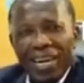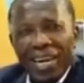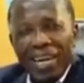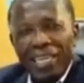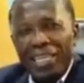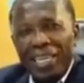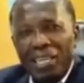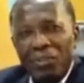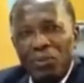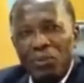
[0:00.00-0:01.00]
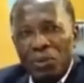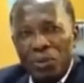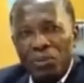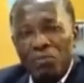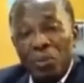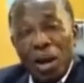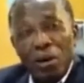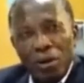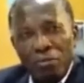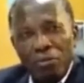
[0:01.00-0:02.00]
and it was
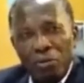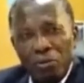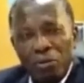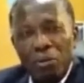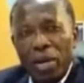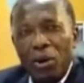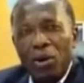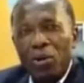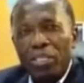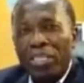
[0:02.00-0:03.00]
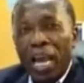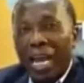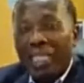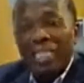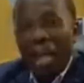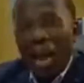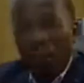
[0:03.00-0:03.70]
powerful. We were all charged up.